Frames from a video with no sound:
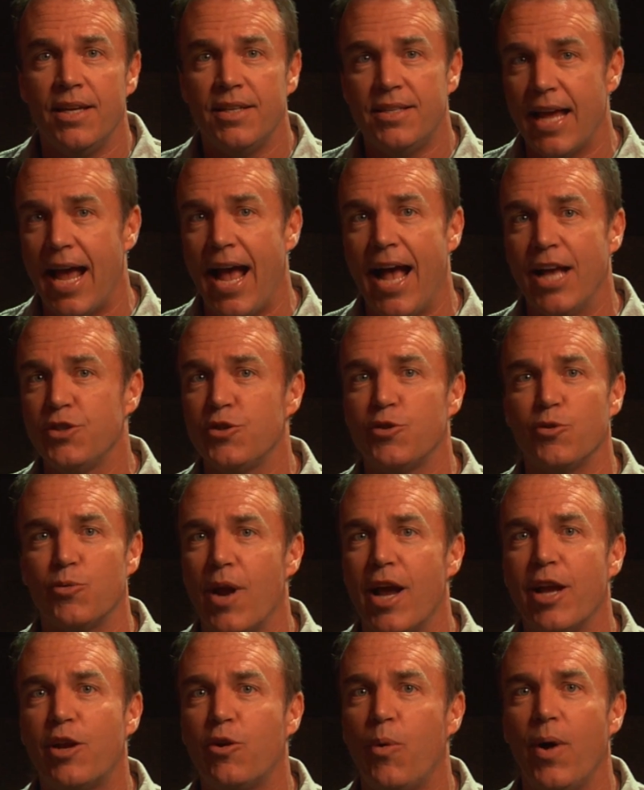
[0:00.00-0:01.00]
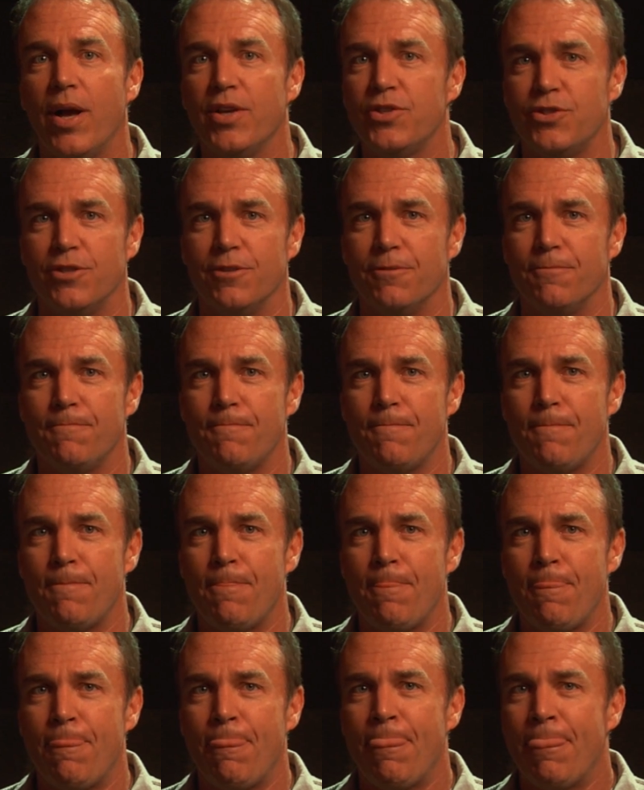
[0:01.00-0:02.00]
to ask the right question.
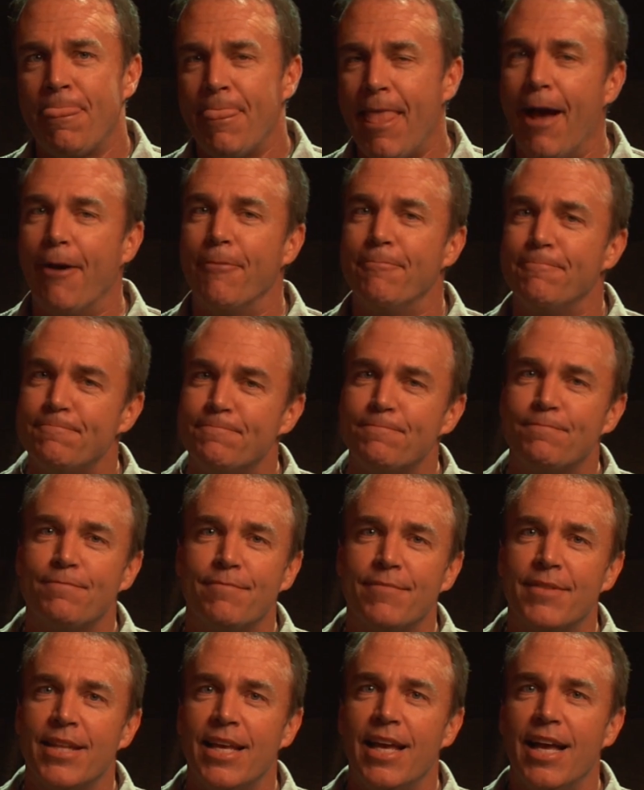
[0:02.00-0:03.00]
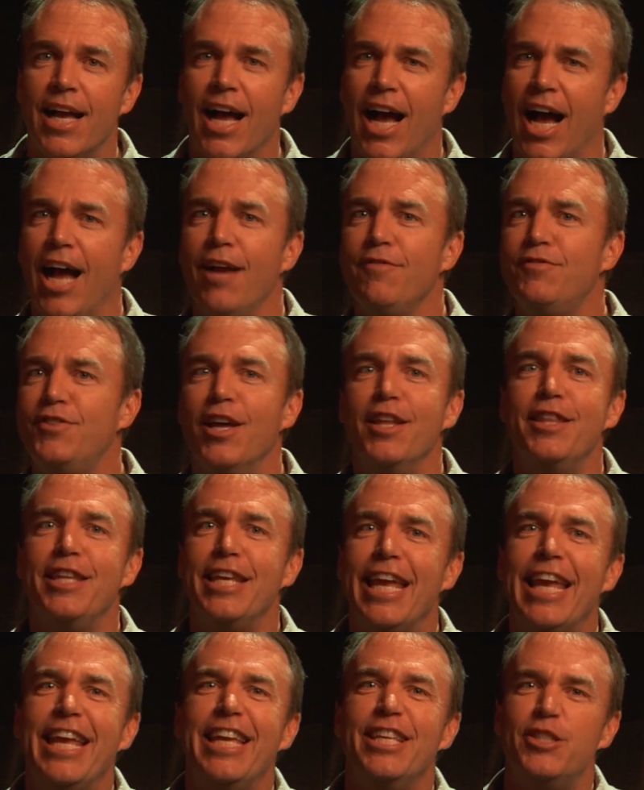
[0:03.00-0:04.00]
Now, I've done
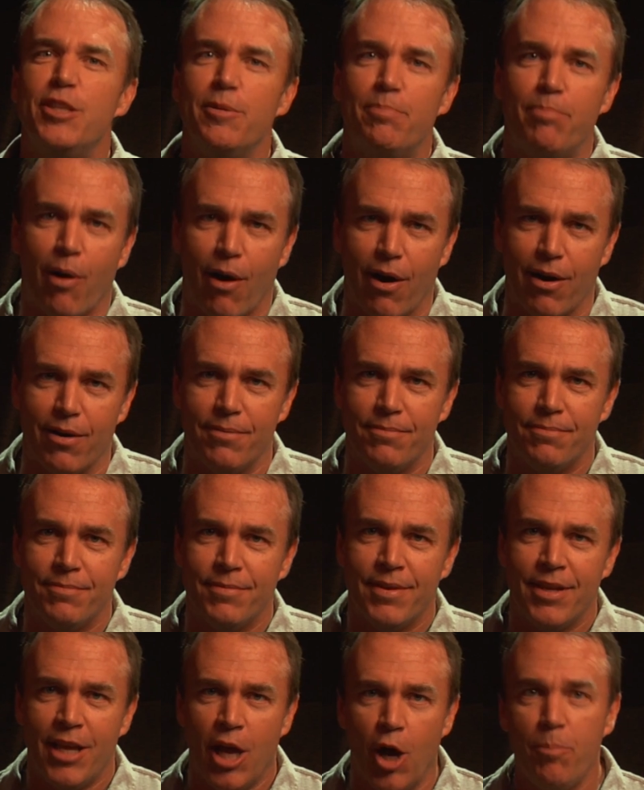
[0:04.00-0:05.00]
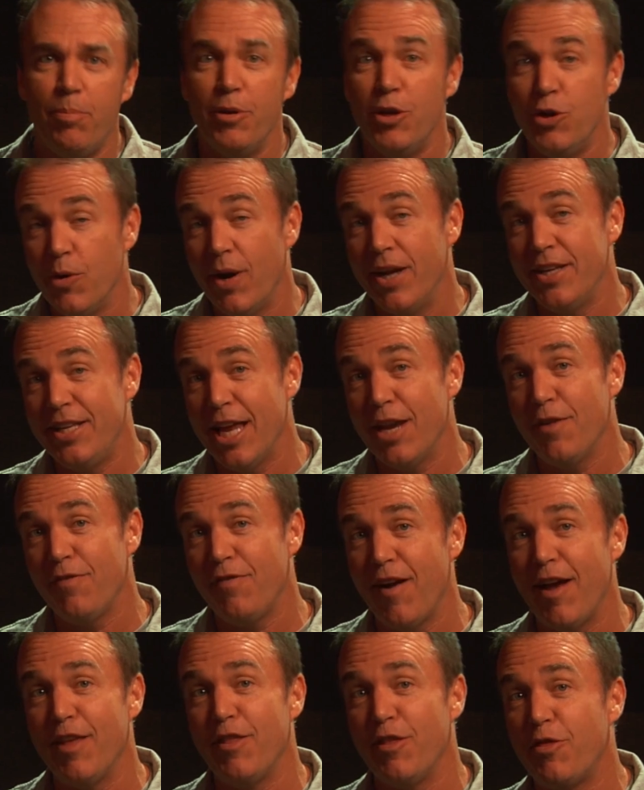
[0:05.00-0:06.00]
the easy part, helping you
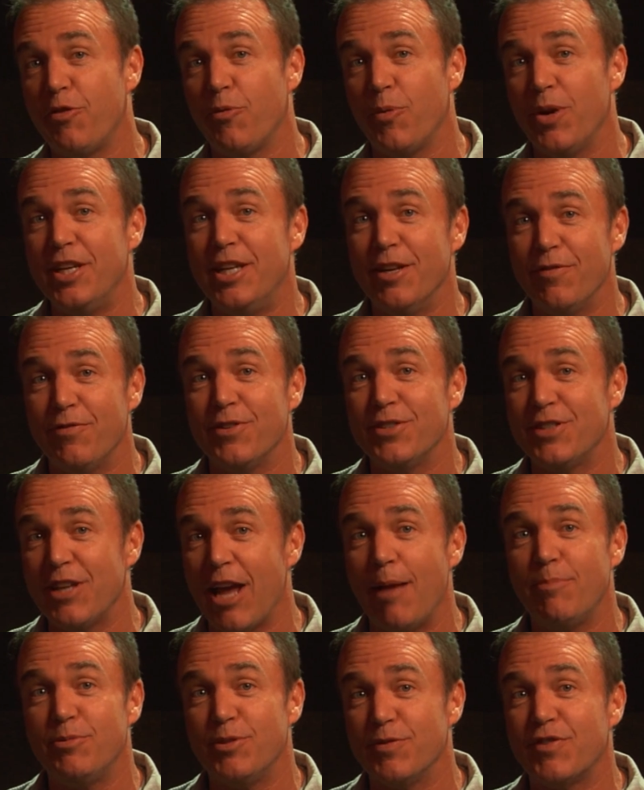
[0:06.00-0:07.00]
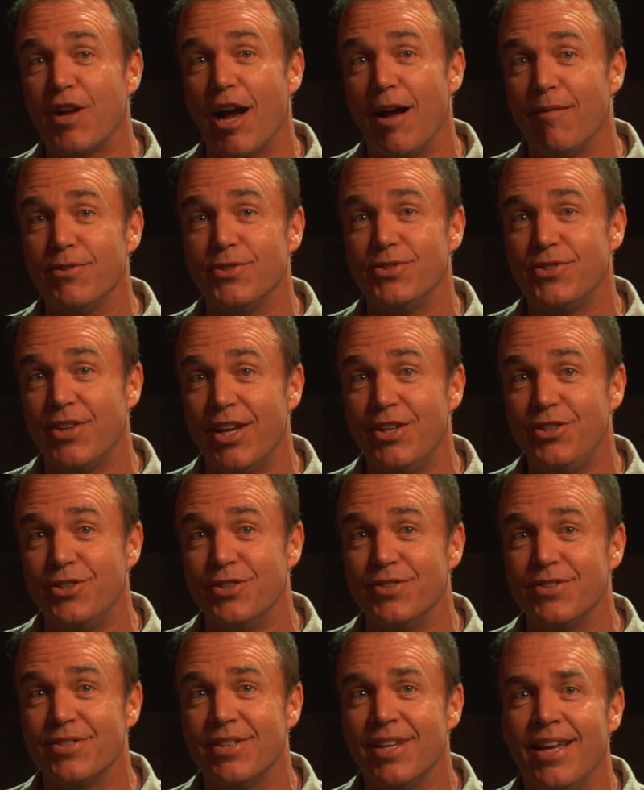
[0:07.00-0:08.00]
identify the 3 different types of
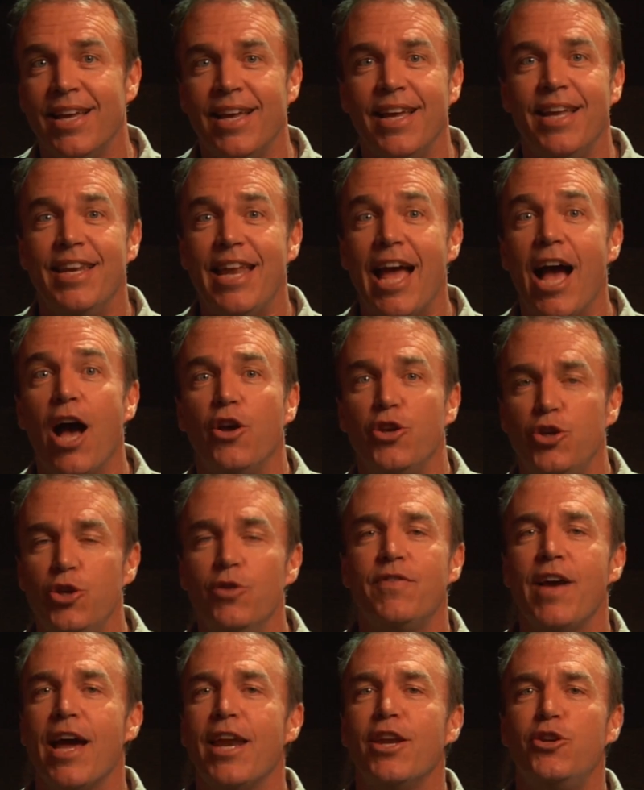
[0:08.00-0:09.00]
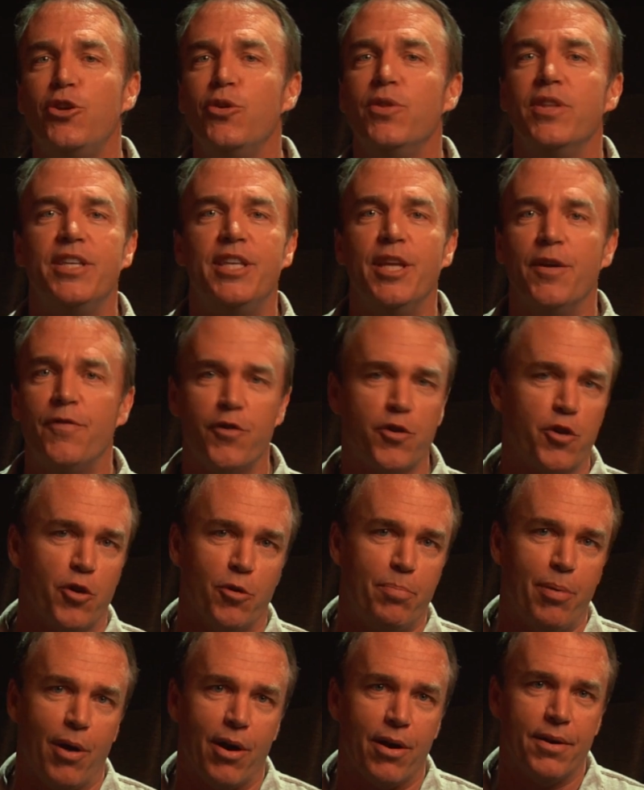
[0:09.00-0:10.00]
conversations. Now, you've got to do the
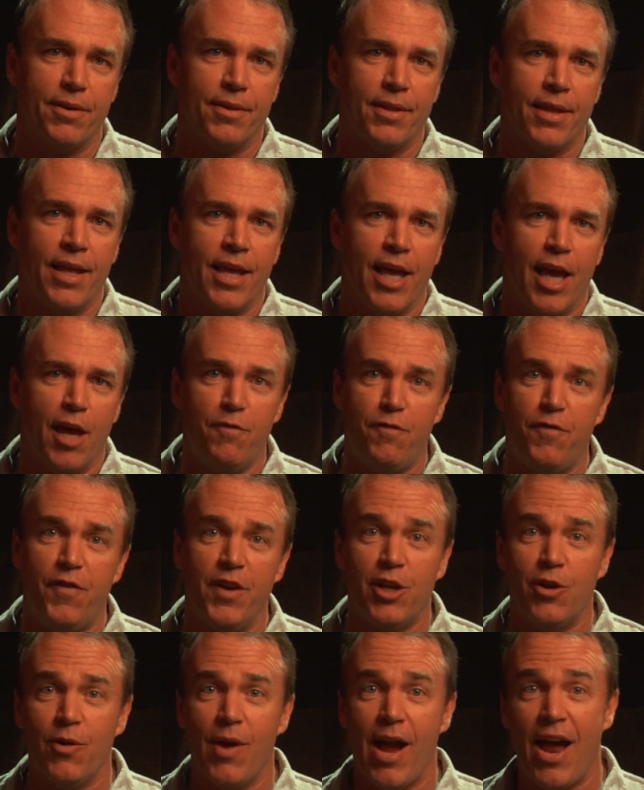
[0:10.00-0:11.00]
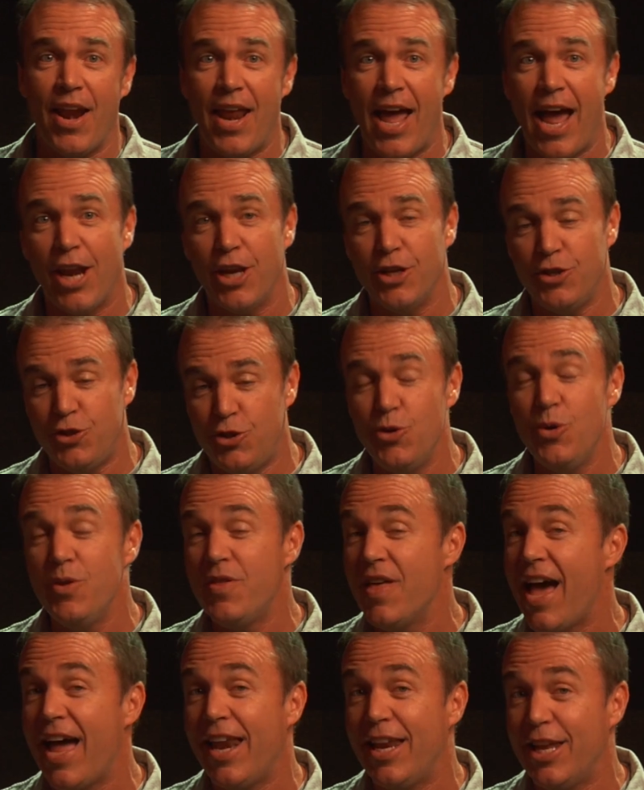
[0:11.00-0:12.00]
difficult part and figure out how to do
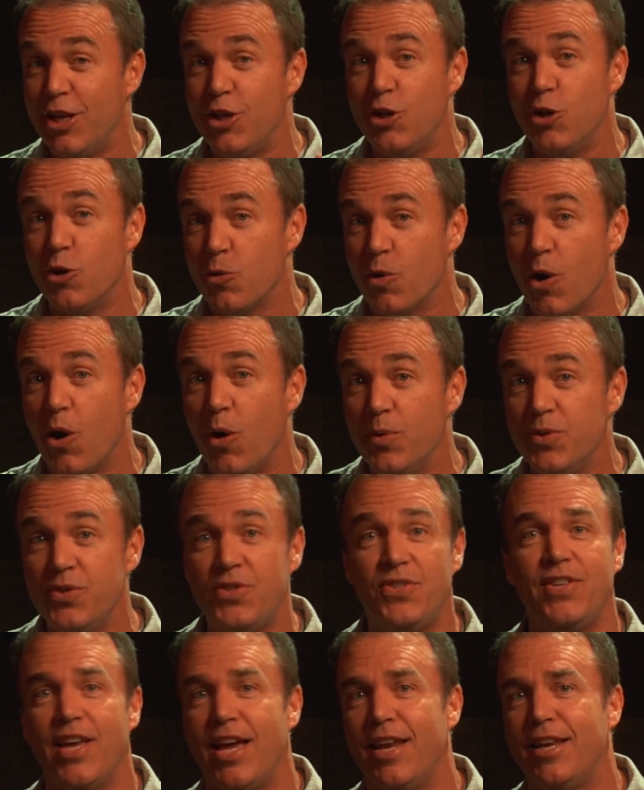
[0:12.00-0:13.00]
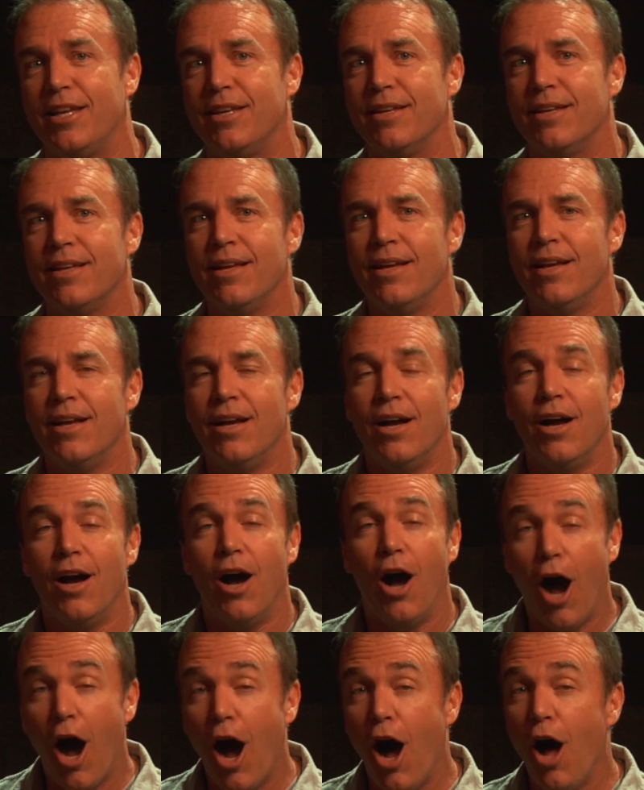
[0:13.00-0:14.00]
that in your own setting.
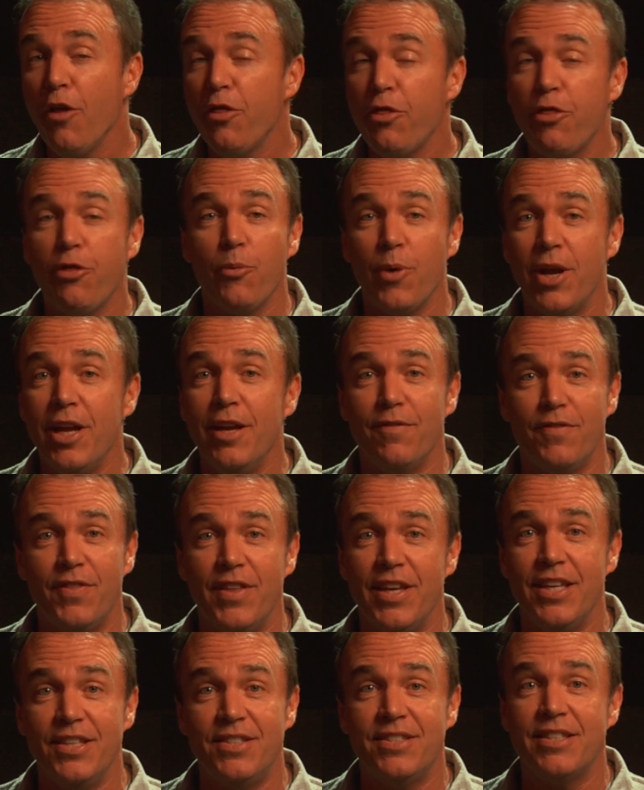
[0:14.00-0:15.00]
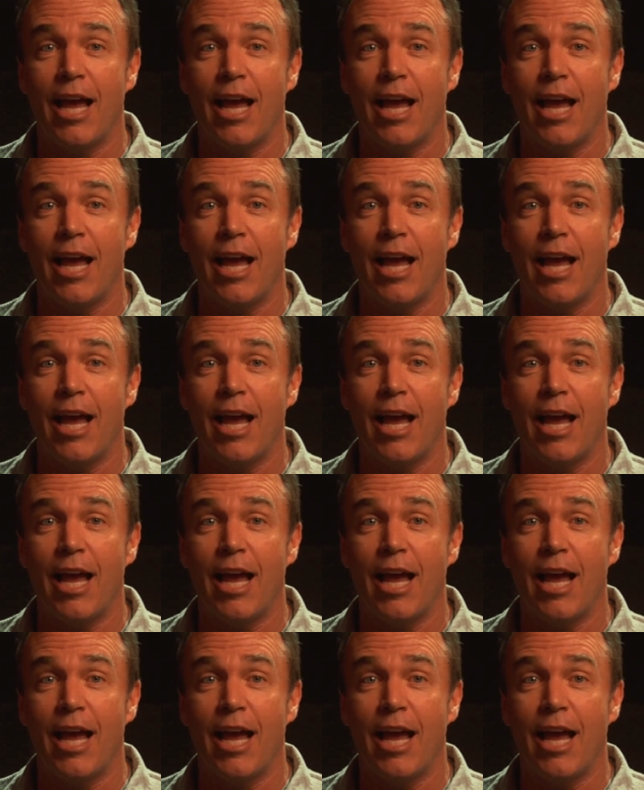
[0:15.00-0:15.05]
All 3 of these